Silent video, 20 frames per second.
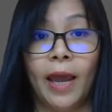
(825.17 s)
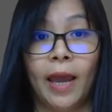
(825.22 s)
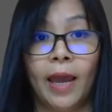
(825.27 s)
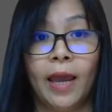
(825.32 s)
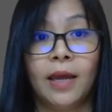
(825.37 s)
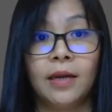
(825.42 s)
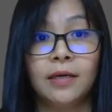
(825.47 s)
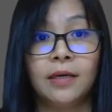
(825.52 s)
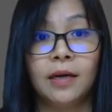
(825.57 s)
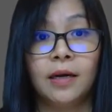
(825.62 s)

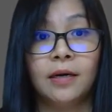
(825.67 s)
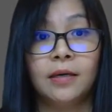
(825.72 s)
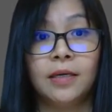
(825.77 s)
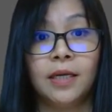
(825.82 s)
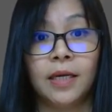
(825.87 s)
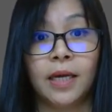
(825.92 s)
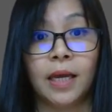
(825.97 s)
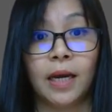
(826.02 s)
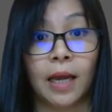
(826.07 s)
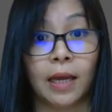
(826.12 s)
and
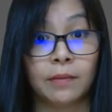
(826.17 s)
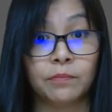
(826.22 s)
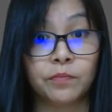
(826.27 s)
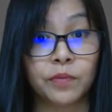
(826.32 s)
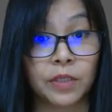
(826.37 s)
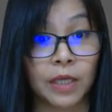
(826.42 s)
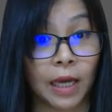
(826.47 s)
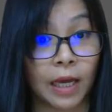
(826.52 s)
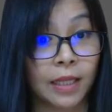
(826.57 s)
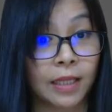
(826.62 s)
they can
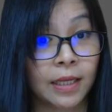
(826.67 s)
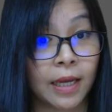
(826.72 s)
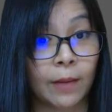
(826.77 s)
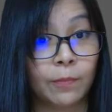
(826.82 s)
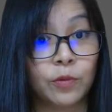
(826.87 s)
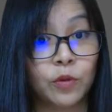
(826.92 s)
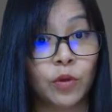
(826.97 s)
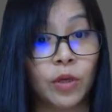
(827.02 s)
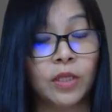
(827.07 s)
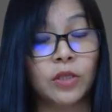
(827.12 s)

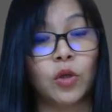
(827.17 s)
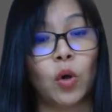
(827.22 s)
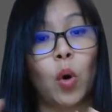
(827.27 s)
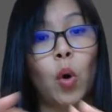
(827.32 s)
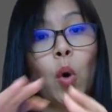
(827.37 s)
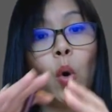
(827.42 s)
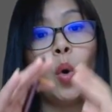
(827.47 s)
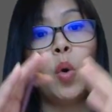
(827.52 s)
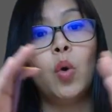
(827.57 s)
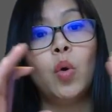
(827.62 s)
encapsulate the
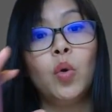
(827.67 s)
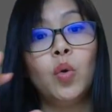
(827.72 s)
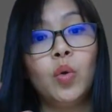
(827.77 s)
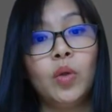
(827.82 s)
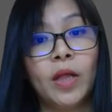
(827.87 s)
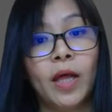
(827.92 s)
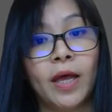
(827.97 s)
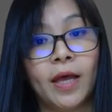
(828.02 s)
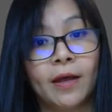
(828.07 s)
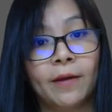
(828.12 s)

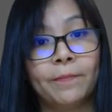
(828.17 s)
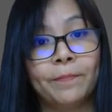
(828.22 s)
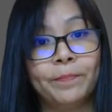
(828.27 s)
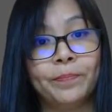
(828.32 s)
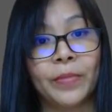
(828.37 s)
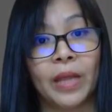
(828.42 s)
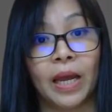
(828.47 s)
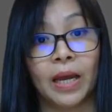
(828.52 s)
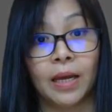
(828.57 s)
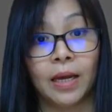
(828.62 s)
whole
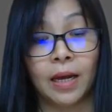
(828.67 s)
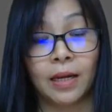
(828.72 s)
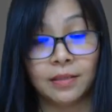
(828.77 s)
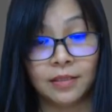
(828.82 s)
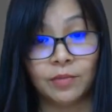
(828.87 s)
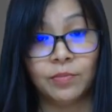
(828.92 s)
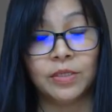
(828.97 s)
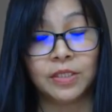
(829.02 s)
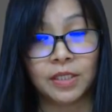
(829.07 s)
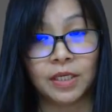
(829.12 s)

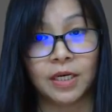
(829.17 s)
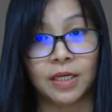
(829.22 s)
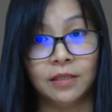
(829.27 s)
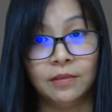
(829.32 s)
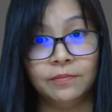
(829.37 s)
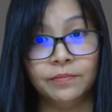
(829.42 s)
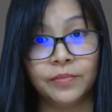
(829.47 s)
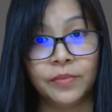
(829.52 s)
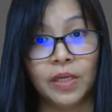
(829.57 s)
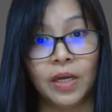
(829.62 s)
artemisinin.